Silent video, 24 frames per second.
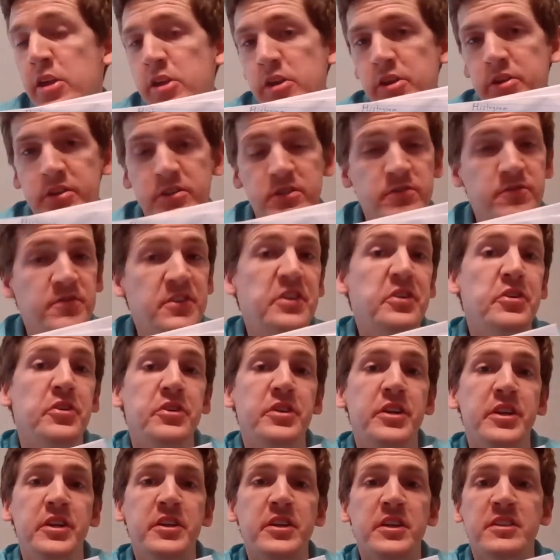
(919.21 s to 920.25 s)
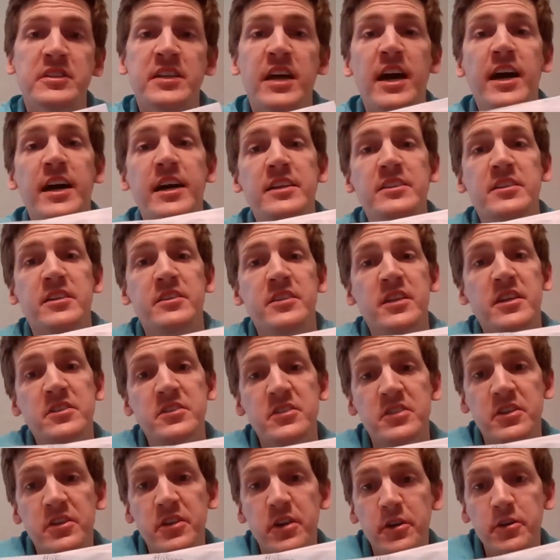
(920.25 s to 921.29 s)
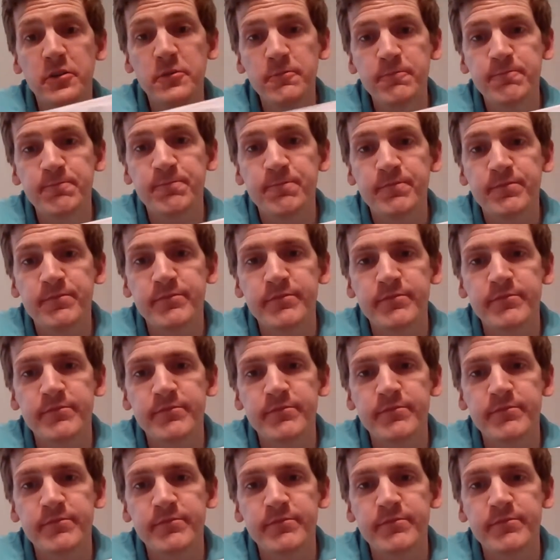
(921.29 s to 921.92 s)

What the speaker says: You just fill it in as high as it needs to go